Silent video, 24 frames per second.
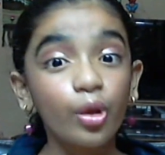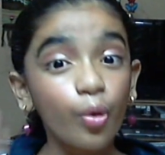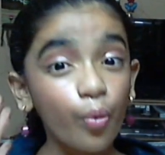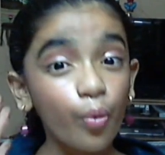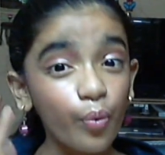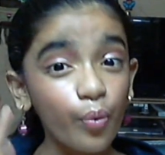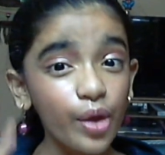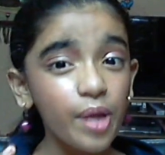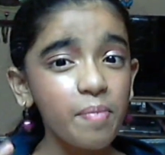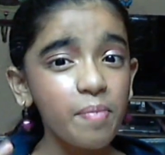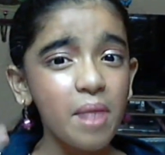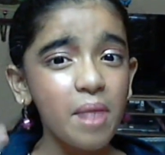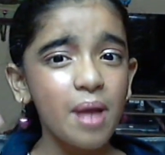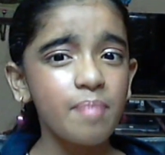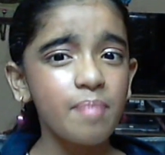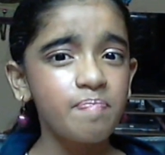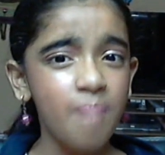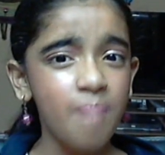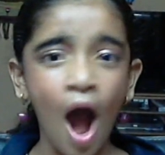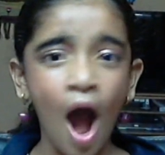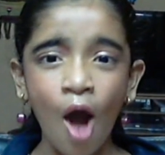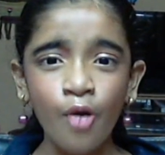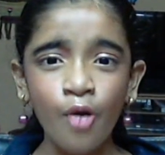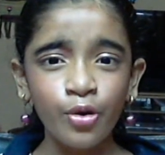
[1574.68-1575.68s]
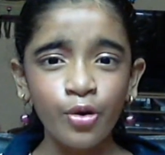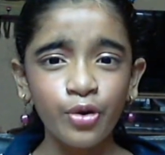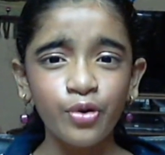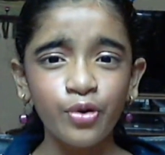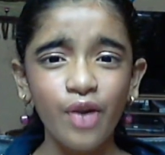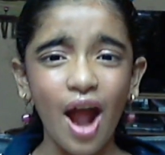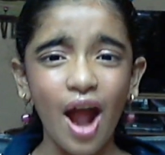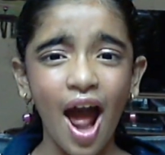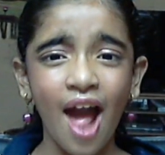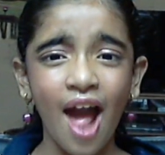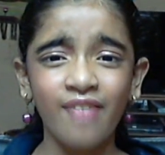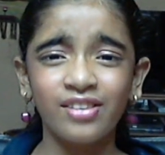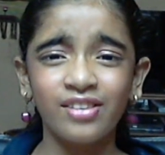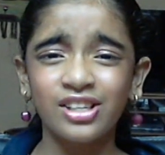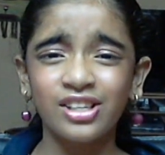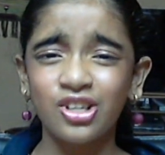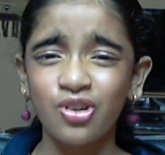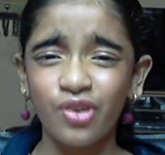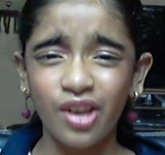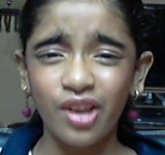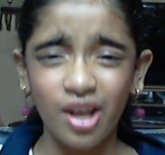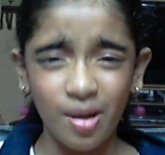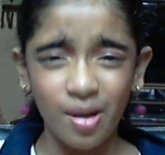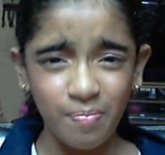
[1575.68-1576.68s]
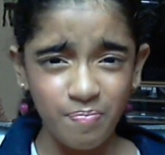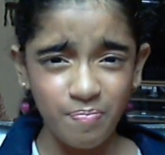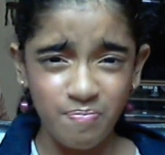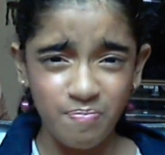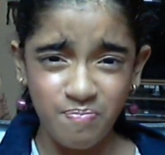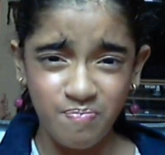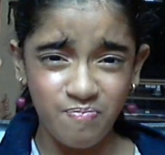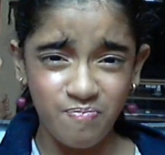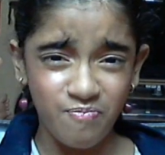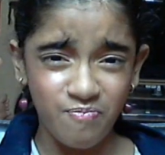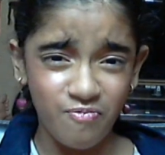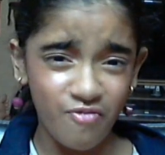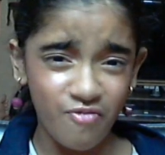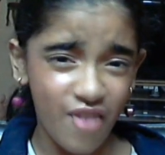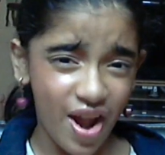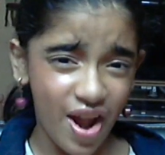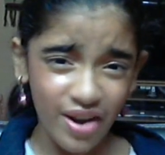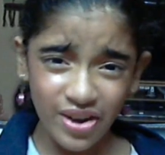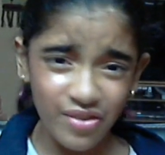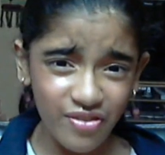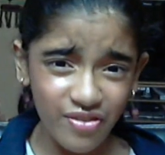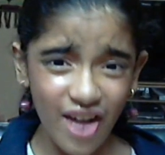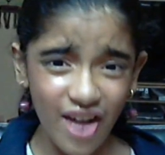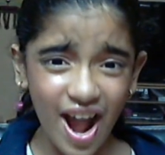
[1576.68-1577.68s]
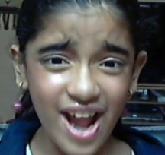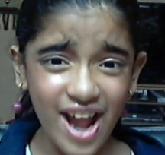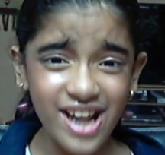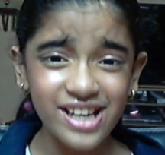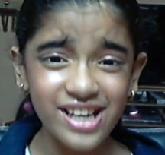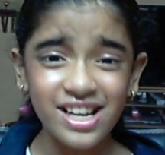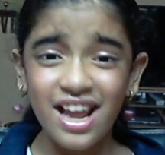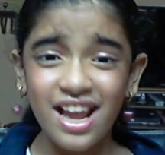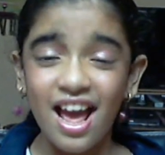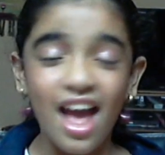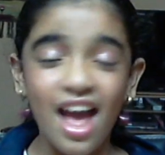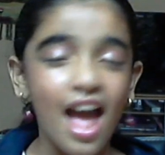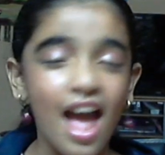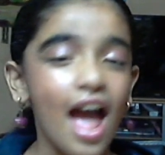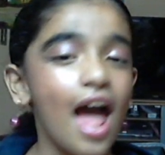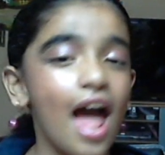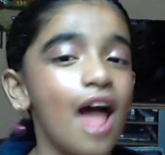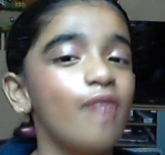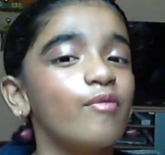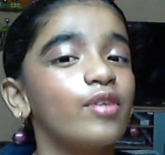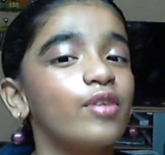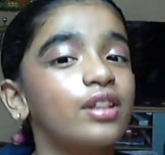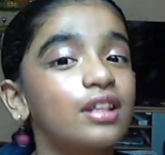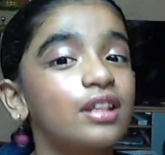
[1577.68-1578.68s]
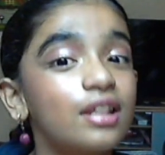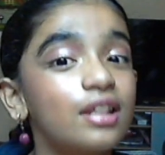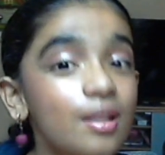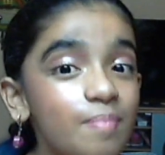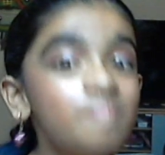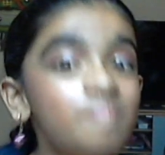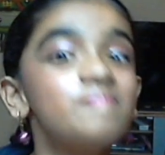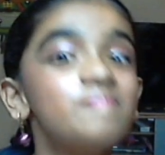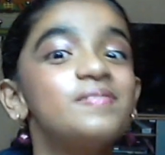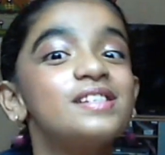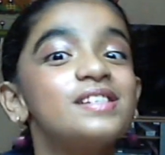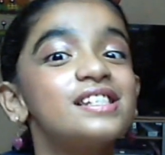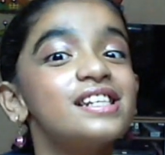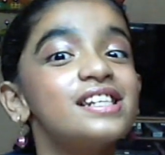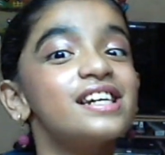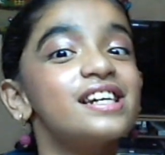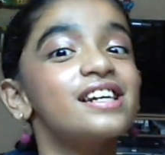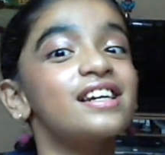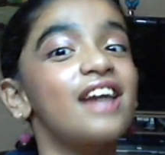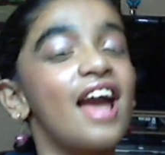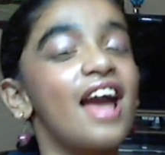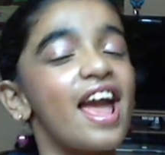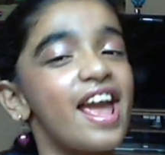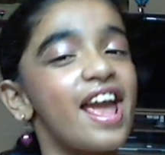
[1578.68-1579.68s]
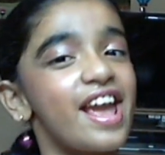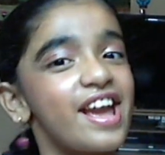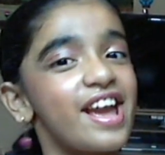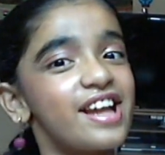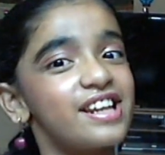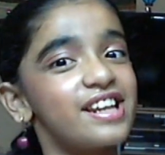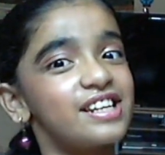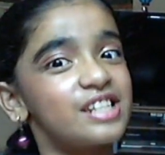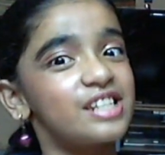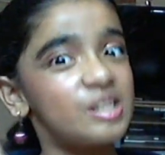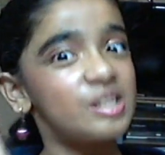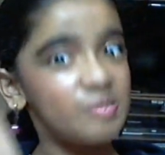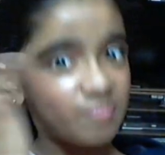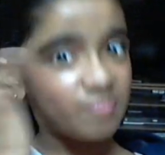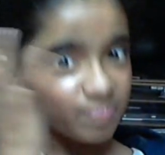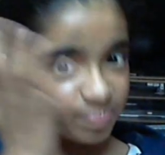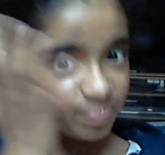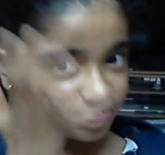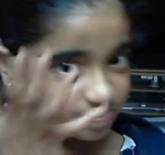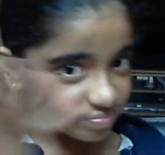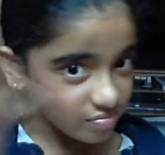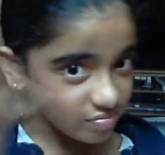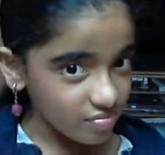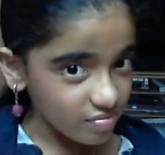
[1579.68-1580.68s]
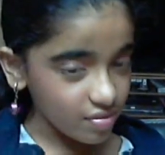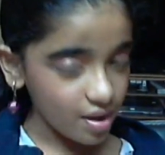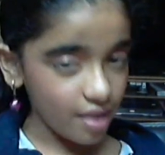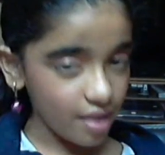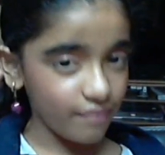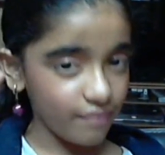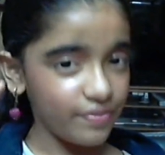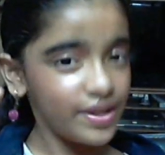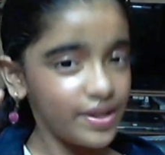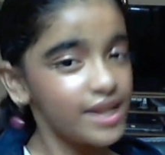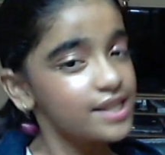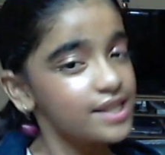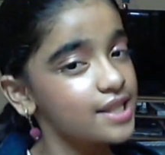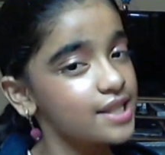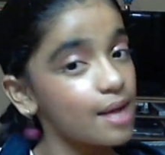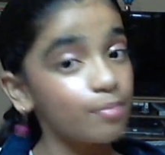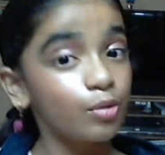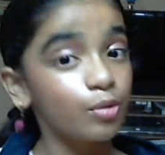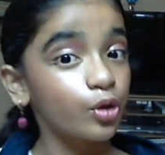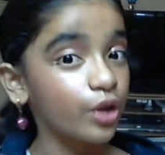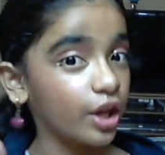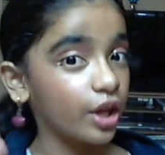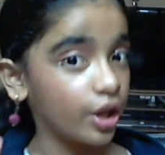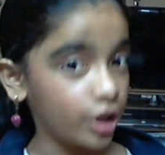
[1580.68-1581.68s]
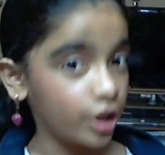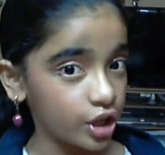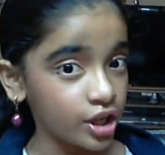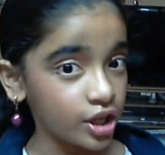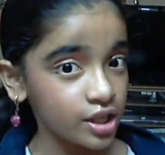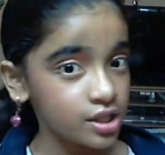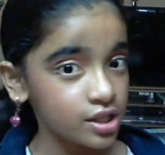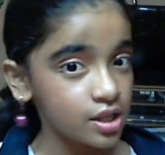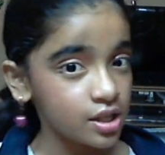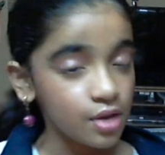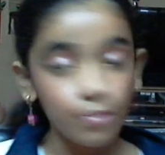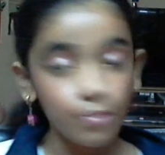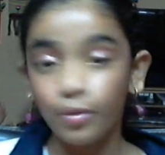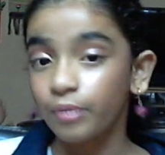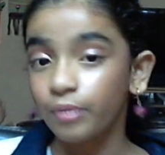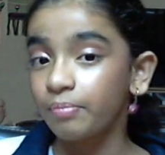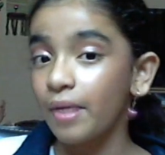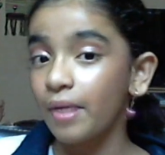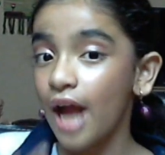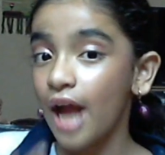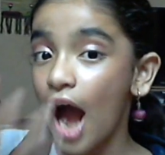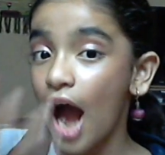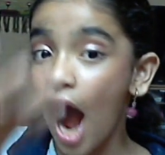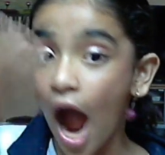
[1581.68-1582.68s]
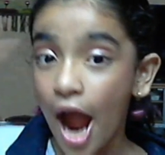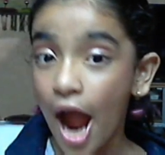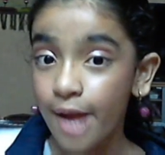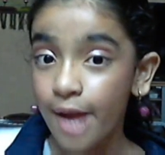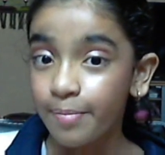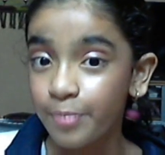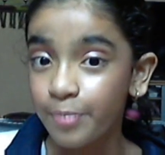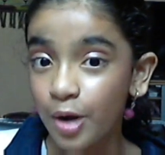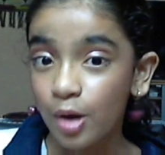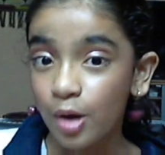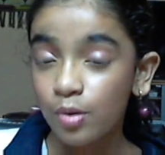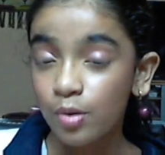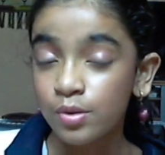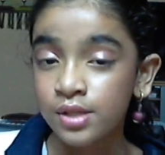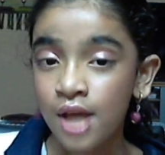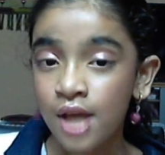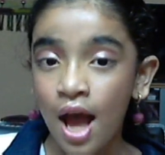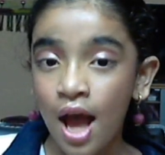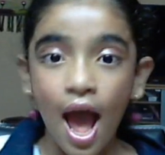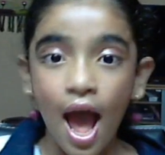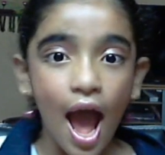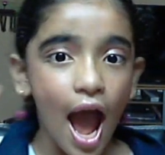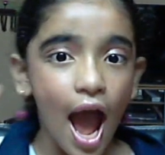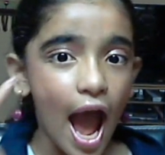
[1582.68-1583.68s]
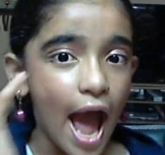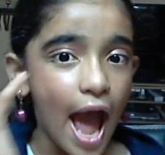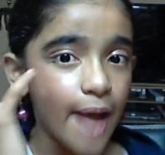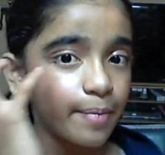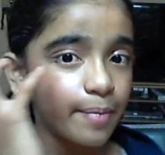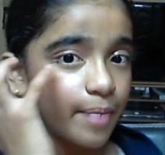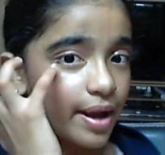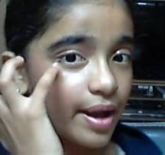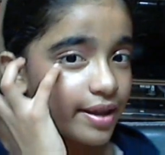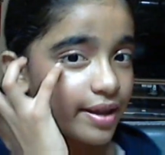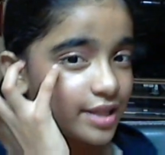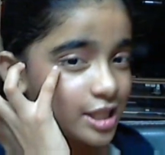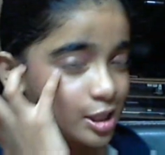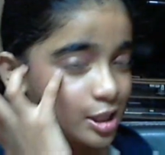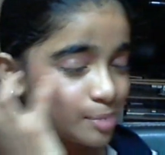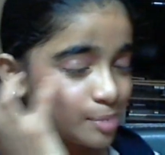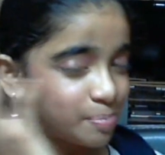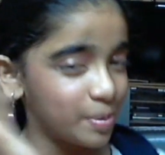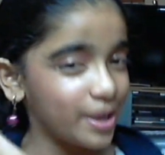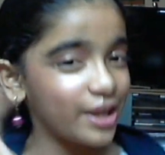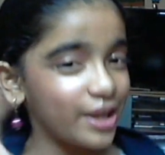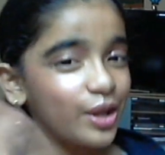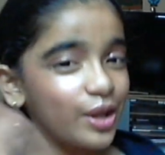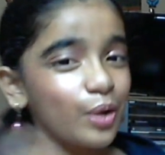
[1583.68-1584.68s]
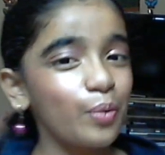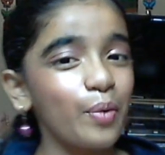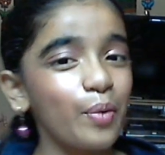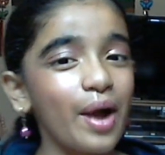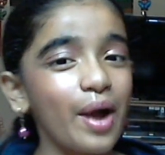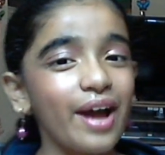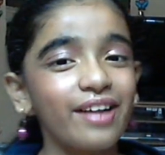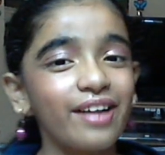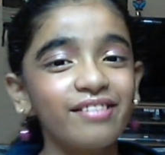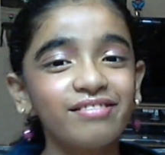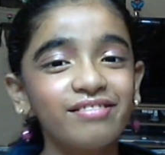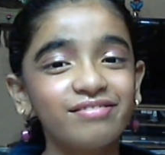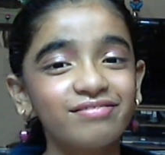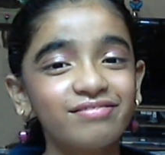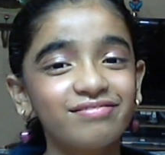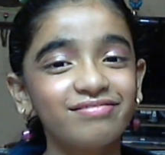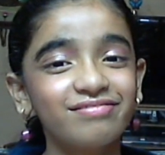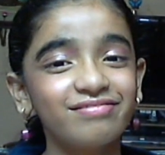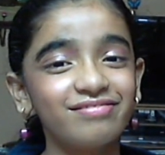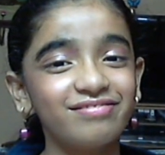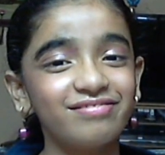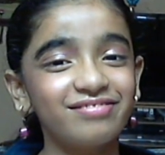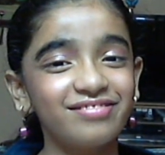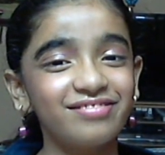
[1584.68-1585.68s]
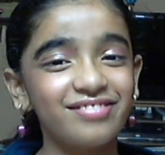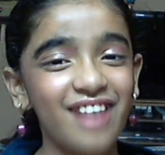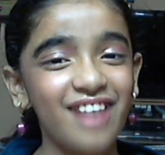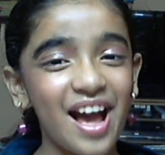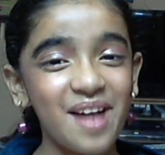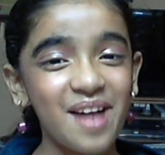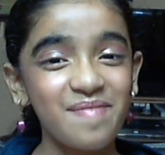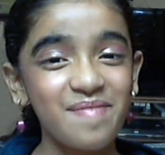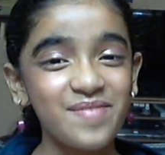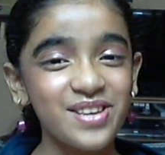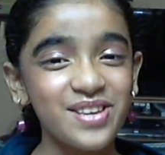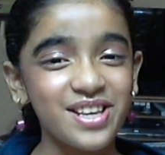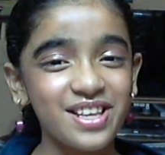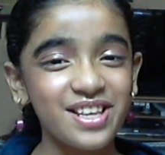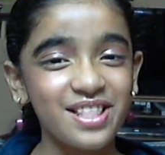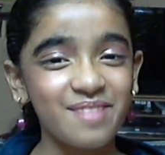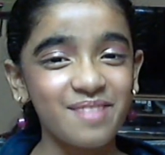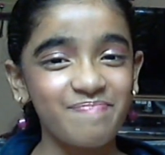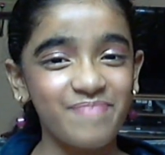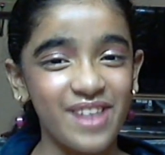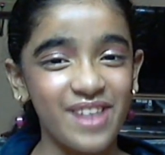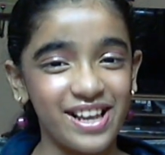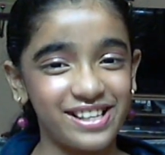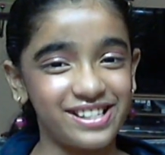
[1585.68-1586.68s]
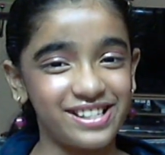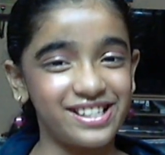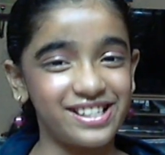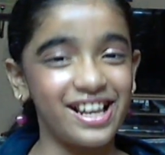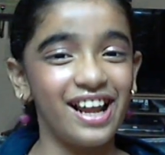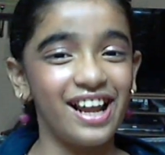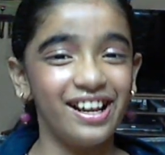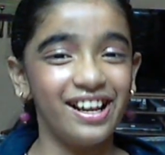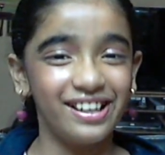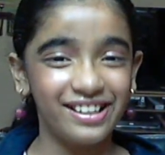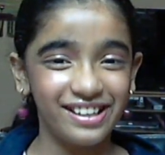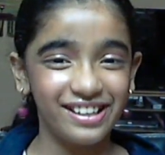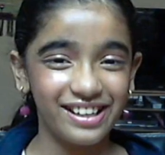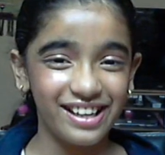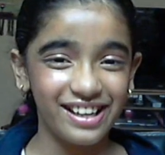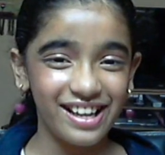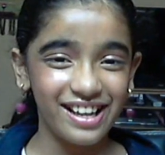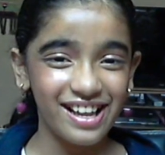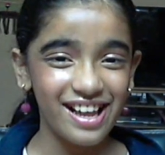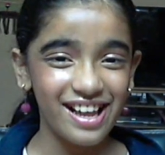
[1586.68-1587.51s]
With cream and powder, I was looking up very white, and with lipstick and this, I'm looking good. With my eyebrows and my sprinkle one, I'm looking the best.